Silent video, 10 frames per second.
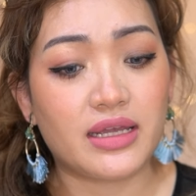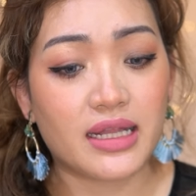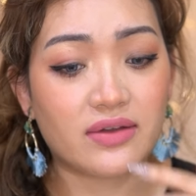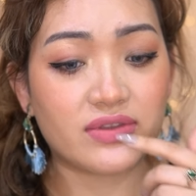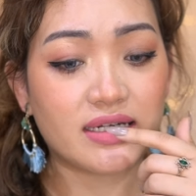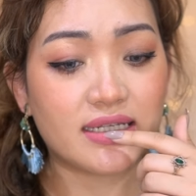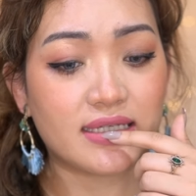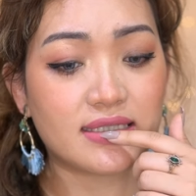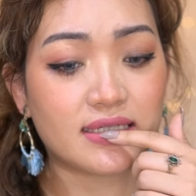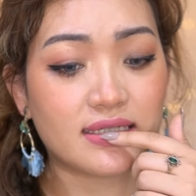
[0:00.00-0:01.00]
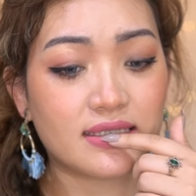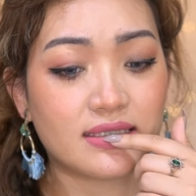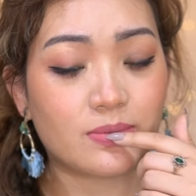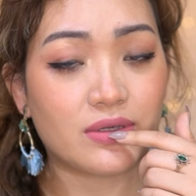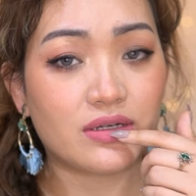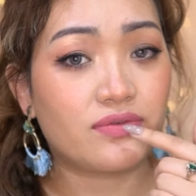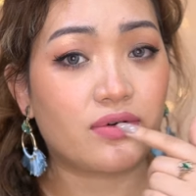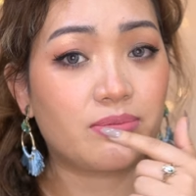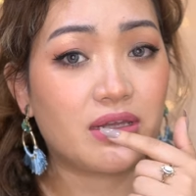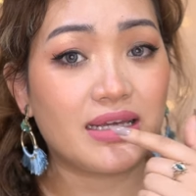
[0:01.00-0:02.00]
and after that they started disappearing
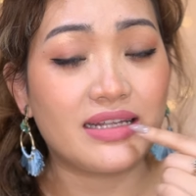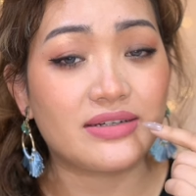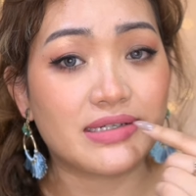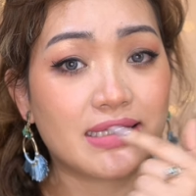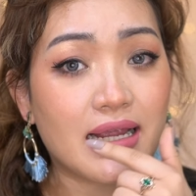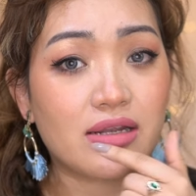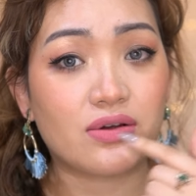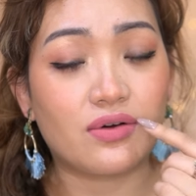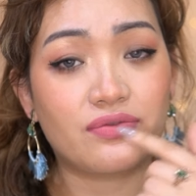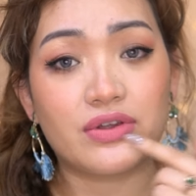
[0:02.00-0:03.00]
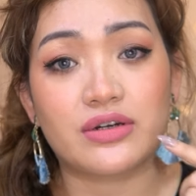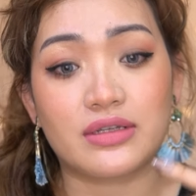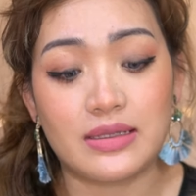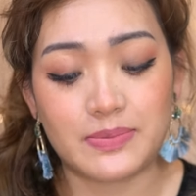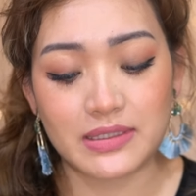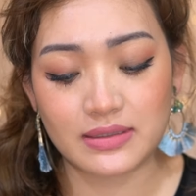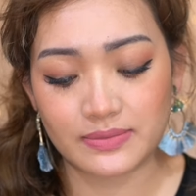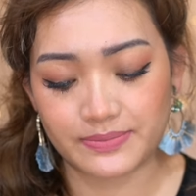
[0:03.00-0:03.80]
from the inner side of your lips.